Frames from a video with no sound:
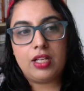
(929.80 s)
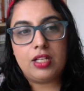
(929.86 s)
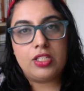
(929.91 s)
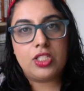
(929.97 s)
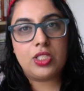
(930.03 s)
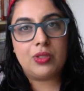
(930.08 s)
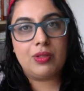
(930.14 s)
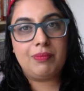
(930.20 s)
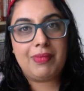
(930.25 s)

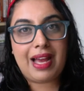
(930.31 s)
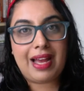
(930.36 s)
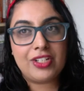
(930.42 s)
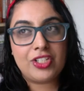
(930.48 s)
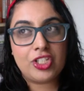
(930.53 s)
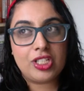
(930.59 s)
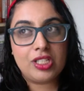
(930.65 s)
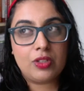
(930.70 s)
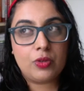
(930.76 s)
So
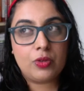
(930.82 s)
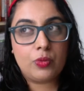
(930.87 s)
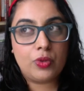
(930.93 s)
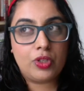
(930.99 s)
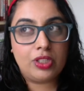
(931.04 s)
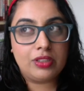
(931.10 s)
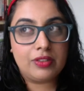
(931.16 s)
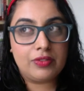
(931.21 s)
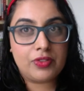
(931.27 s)
imagine the
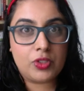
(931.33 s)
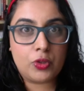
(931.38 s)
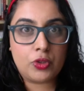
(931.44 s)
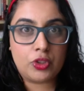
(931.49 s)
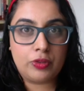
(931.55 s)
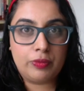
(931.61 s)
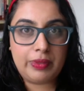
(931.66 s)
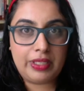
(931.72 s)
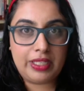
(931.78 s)
world of
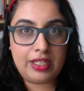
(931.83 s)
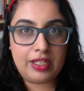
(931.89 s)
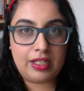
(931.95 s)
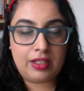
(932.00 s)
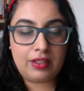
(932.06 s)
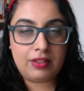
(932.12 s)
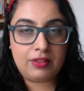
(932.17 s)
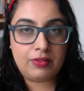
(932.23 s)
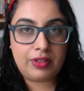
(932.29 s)
social media,
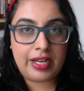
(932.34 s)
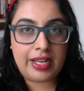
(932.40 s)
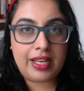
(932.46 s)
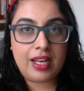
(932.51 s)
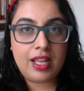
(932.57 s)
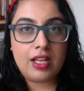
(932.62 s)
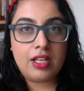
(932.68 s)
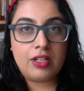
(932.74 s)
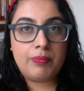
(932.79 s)

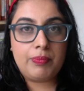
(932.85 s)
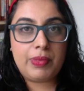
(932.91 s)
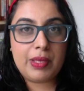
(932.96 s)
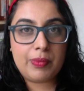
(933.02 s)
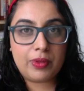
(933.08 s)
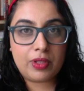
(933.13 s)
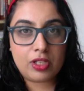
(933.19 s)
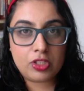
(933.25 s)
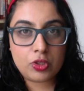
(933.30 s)
right?
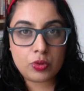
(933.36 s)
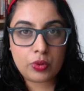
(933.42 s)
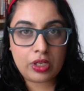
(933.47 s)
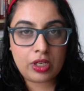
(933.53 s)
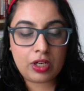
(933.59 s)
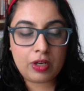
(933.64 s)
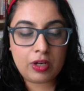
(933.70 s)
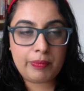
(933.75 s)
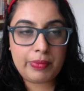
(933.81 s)
People on
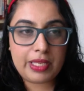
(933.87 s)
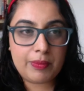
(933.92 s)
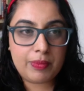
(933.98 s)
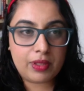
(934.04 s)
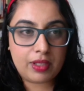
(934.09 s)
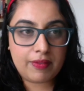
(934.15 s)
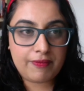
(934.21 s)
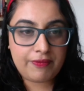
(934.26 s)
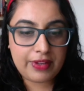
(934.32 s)
Twitter, people
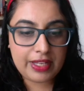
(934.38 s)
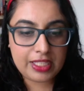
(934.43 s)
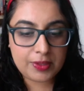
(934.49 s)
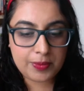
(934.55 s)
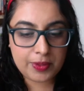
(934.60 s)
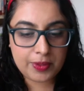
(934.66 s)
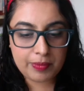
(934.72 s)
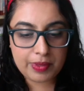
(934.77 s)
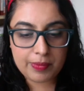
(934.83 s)
on
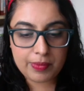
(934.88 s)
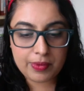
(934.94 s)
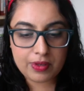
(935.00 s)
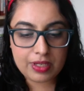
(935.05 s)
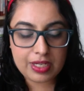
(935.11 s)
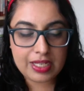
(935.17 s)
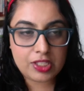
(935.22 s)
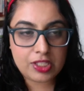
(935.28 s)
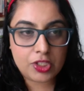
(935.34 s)
Facebook, people
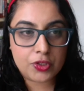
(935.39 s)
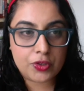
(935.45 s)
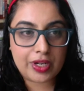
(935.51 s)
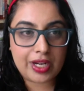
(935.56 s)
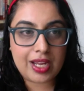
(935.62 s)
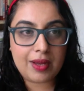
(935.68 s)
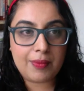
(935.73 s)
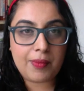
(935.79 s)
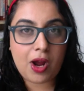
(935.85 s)
on
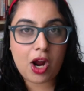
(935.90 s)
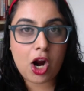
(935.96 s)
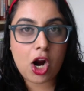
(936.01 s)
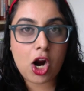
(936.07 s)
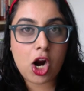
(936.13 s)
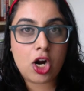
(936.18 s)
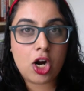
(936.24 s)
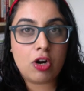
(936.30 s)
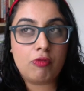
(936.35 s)
Instagram
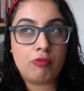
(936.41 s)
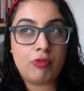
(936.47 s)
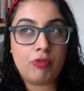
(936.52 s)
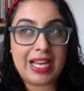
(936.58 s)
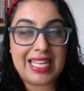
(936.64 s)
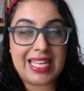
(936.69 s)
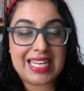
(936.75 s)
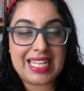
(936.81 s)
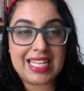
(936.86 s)
are
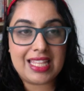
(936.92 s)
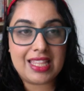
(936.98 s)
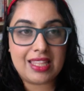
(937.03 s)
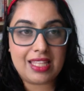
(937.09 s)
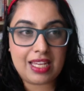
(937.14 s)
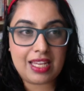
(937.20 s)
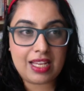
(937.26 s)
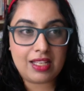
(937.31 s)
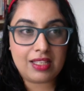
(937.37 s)
writing
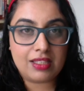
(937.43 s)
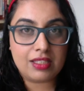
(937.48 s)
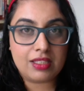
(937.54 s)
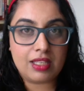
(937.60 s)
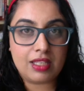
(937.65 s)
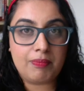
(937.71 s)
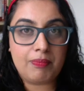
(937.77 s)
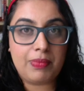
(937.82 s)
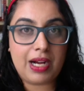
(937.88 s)
things
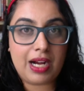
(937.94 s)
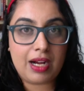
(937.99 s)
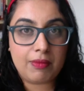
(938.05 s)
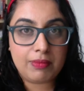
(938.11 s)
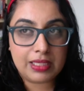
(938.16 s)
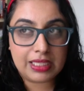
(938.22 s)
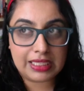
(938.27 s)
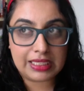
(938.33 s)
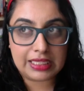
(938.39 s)

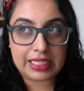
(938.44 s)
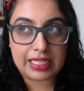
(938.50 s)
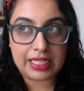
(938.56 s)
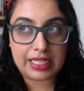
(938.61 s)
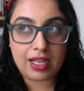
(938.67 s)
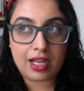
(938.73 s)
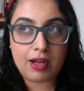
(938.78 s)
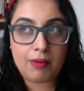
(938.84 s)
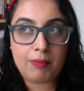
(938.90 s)

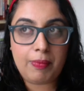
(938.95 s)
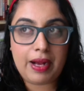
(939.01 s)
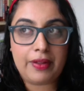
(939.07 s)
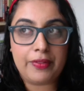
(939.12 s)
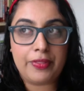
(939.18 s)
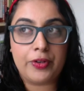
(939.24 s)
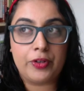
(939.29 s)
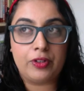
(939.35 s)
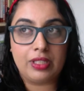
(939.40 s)
publicly
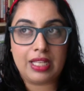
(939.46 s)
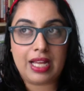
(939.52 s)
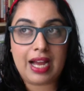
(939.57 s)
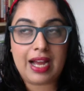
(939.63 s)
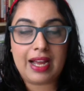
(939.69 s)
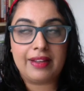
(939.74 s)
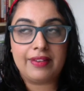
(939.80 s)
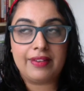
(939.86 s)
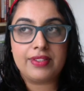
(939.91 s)
about their
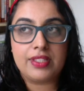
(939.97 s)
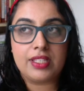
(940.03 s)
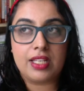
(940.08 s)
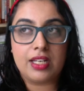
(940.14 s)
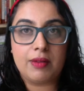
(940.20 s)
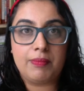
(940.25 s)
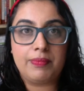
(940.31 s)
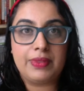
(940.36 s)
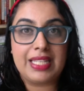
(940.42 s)
lives
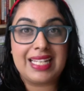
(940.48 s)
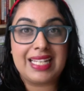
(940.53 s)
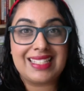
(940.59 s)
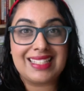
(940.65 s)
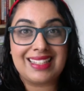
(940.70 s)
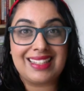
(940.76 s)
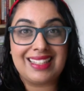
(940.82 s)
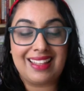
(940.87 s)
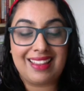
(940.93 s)
and things
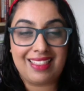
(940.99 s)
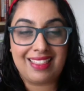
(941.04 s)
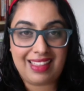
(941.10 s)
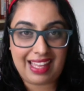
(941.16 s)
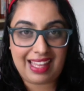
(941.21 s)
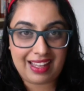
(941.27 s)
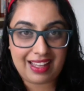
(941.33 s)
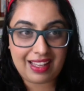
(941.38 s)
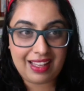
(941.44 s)
that they
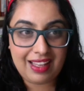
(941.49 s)
think.